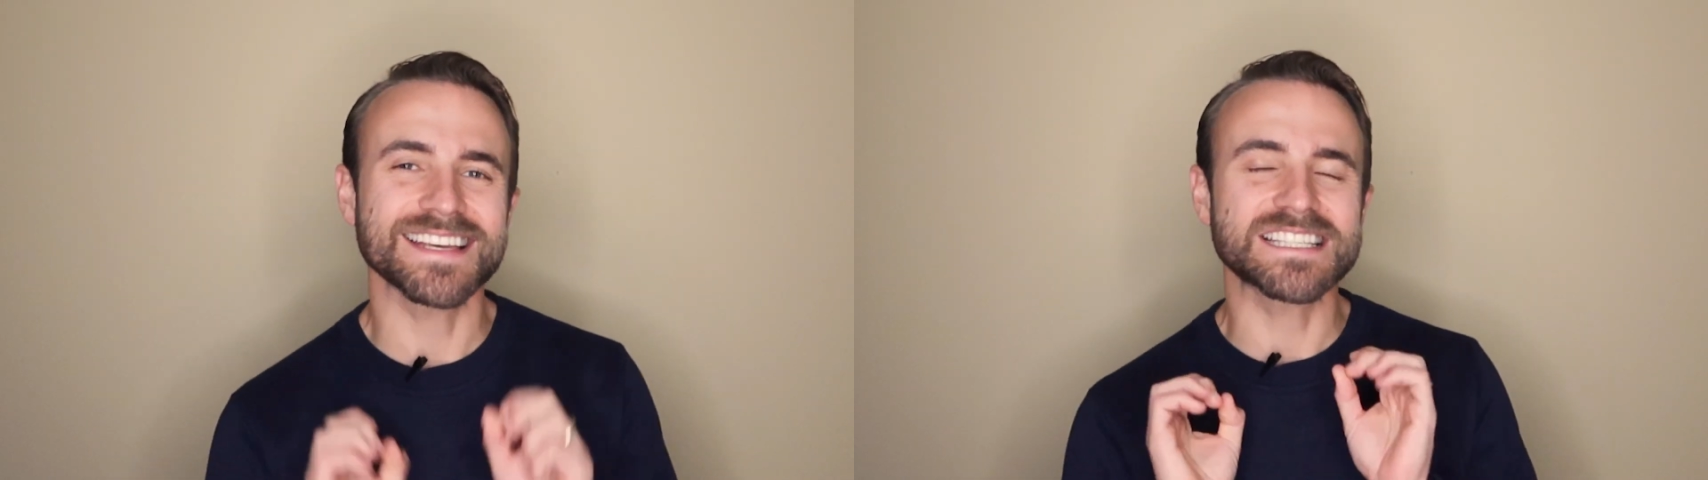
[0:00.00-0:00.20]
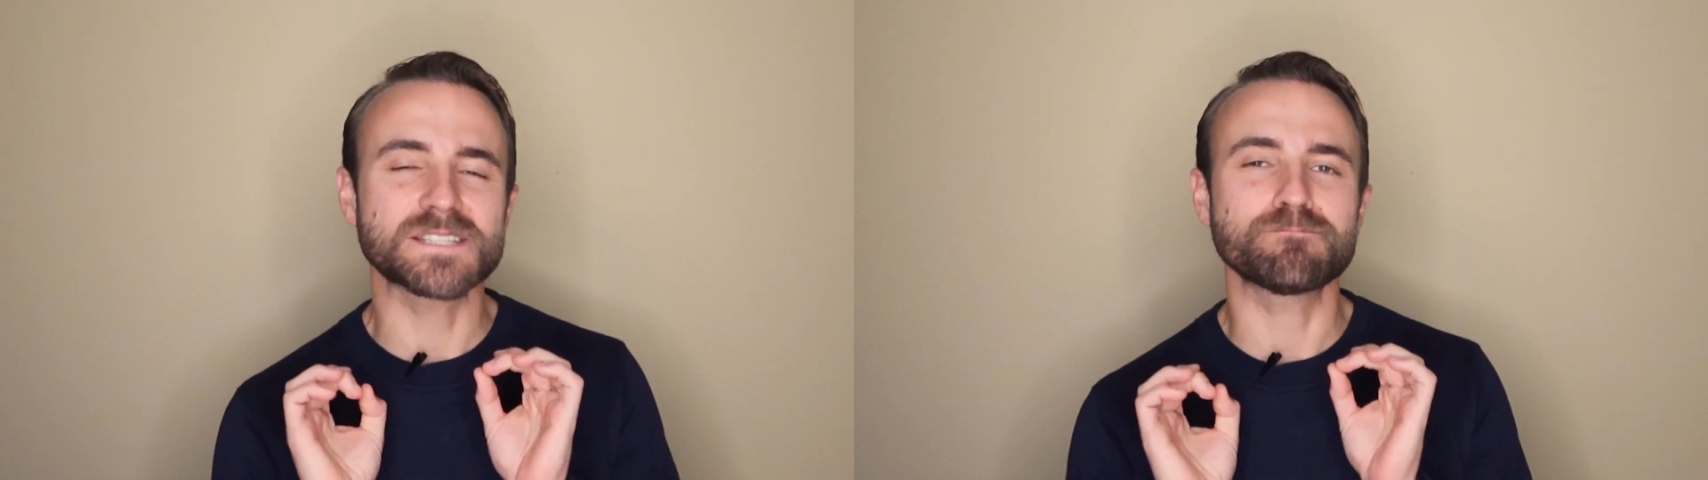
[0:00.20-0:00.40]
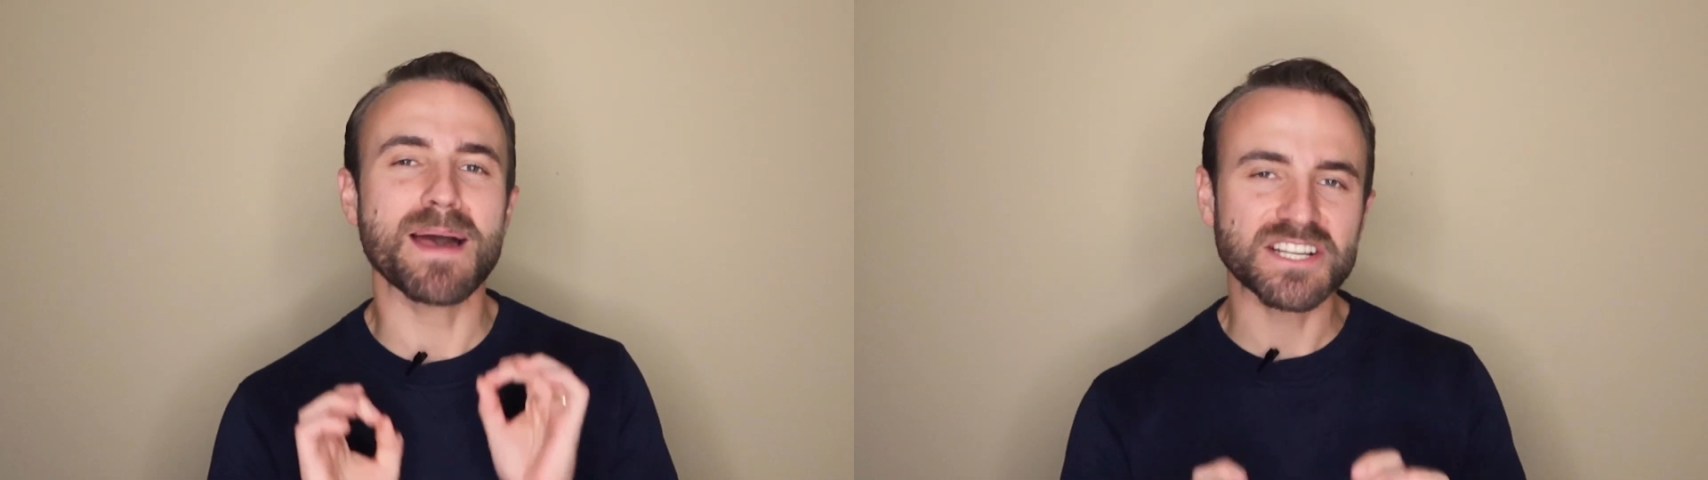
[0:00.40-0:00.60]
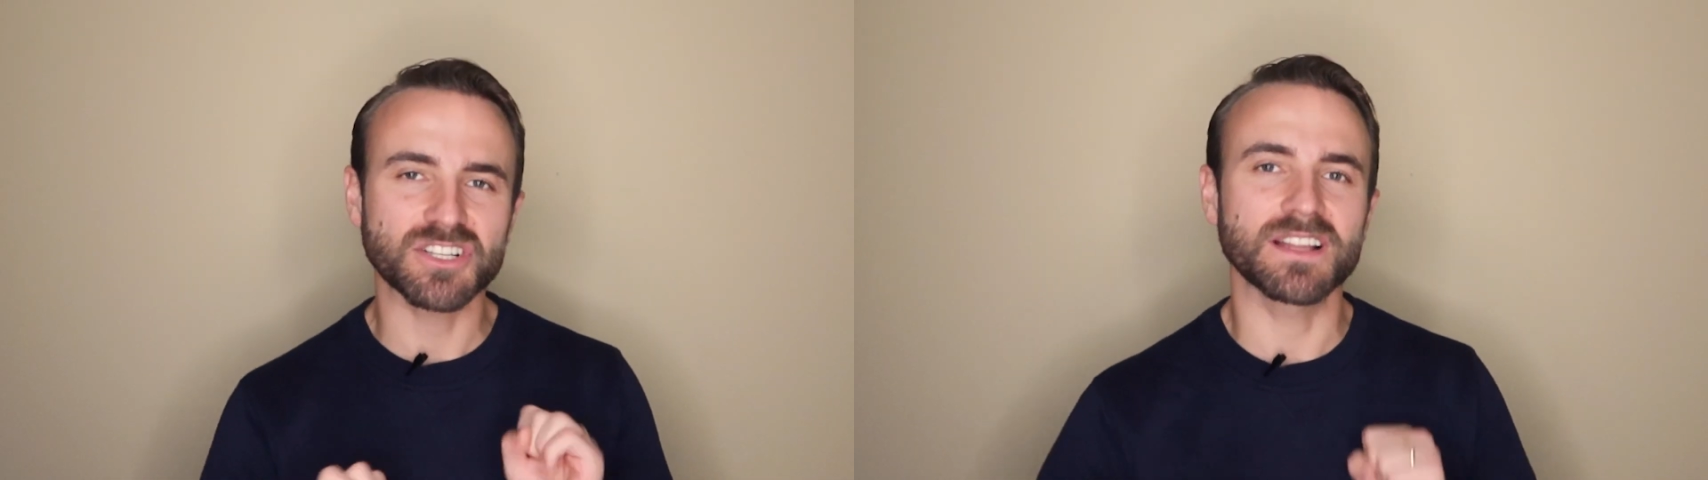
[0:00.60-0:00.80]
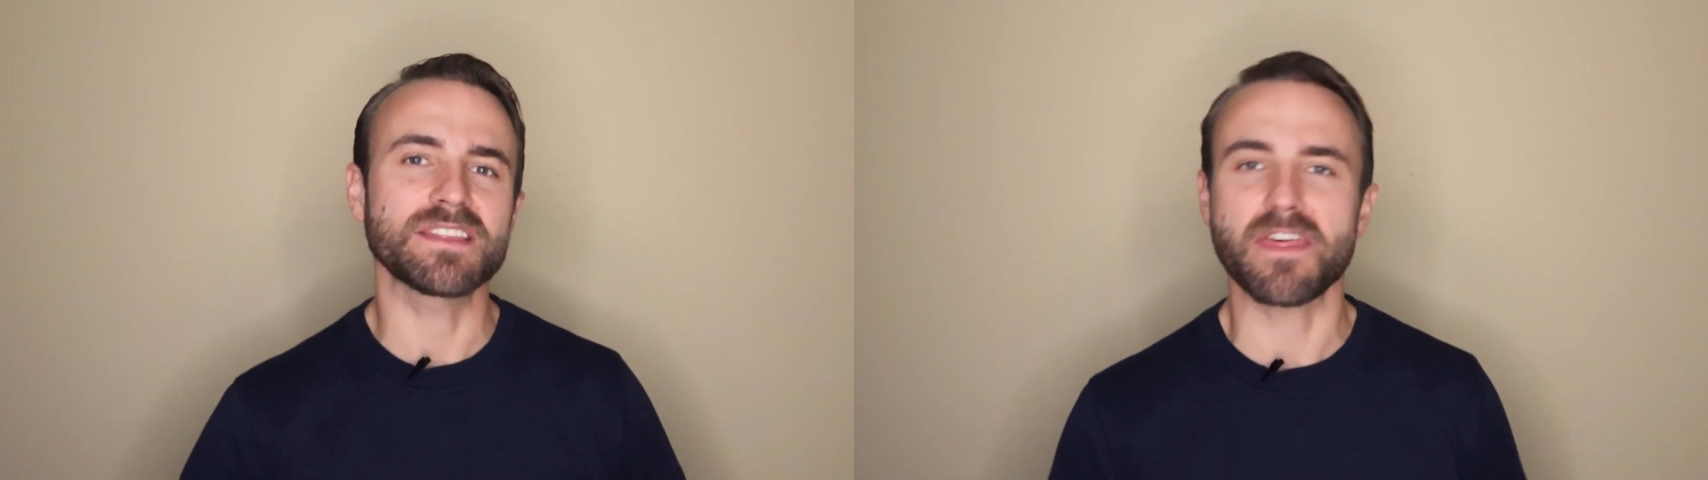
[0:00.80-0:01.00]

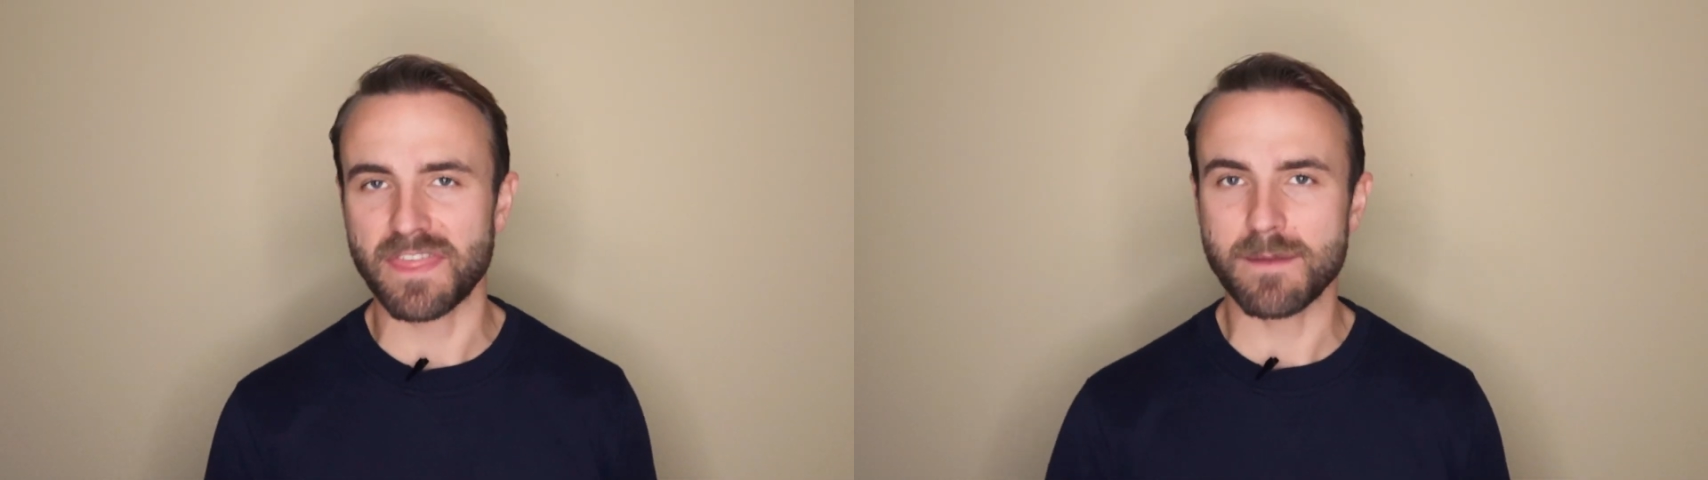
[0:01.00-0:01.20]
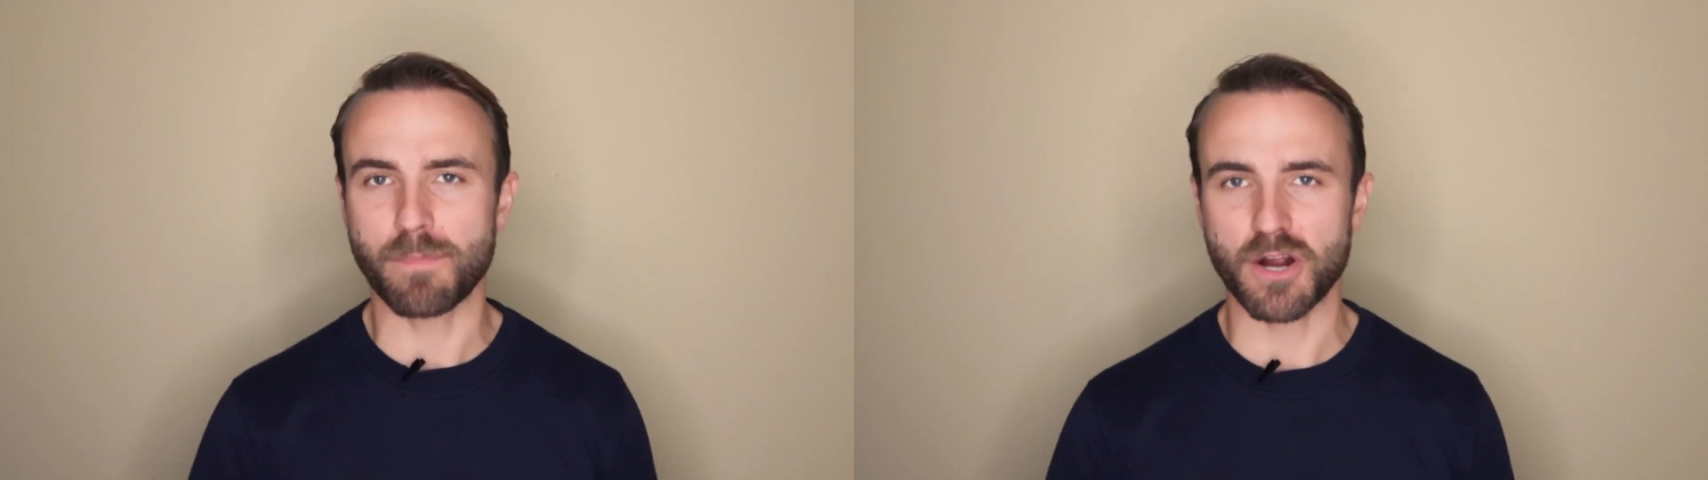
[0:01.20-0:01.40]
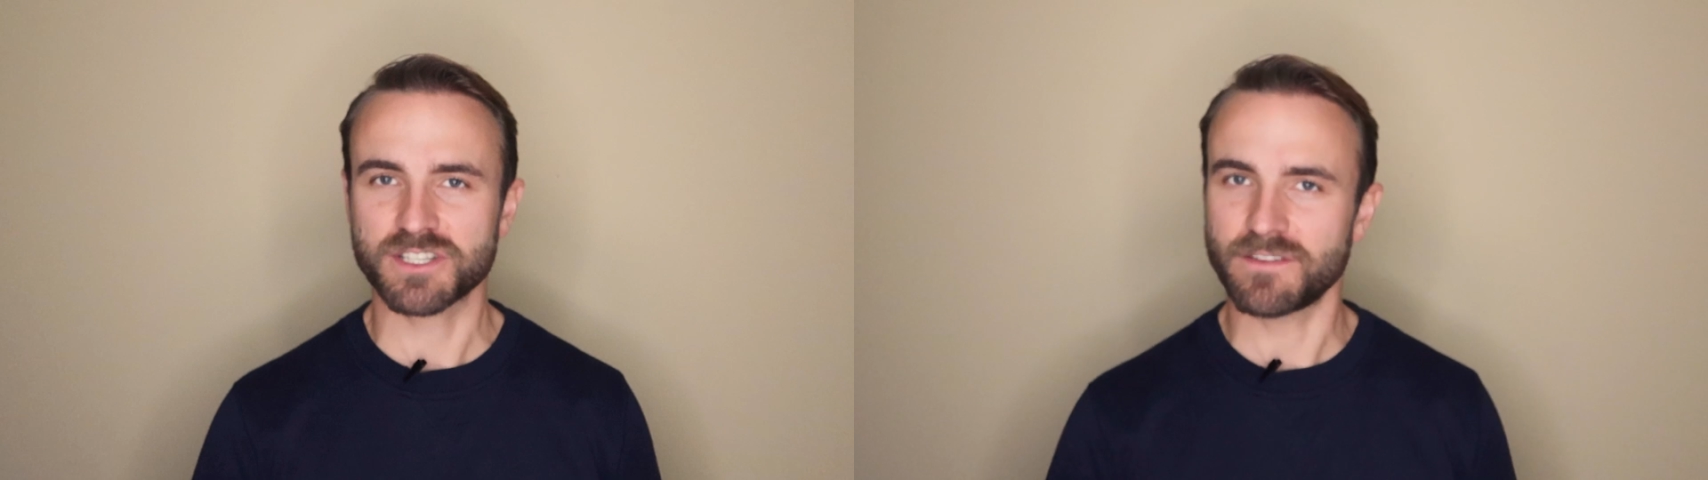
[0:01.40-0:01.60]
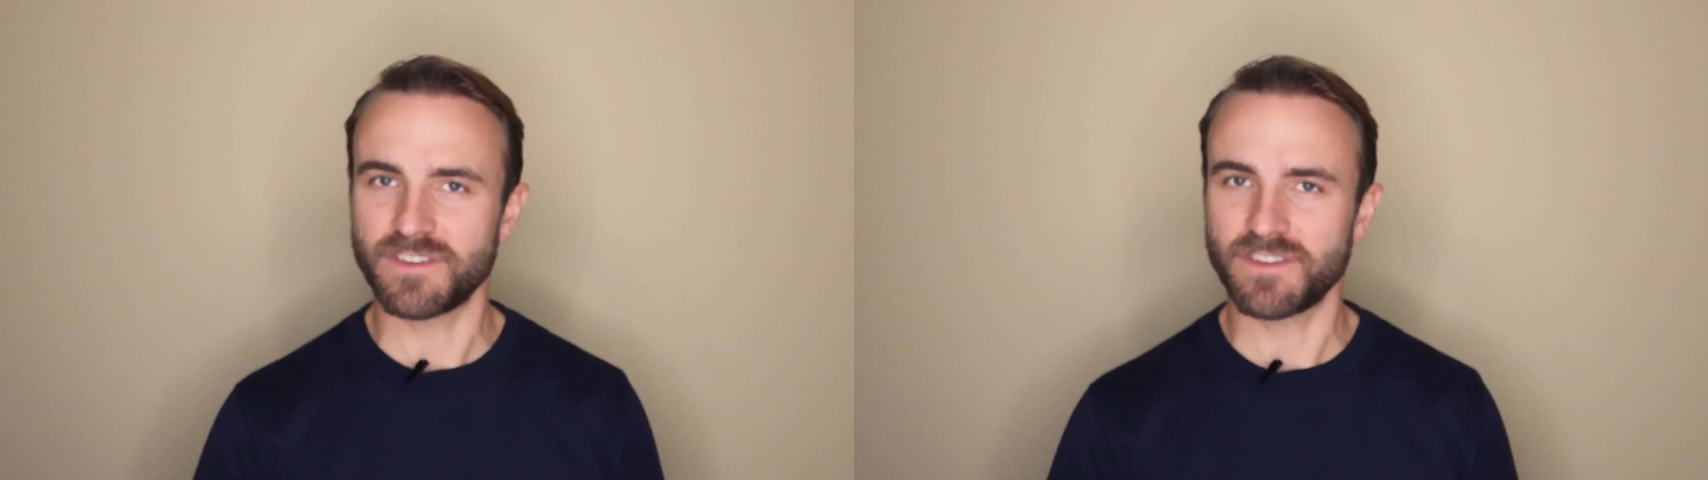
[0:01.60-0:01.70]
especially the theme parks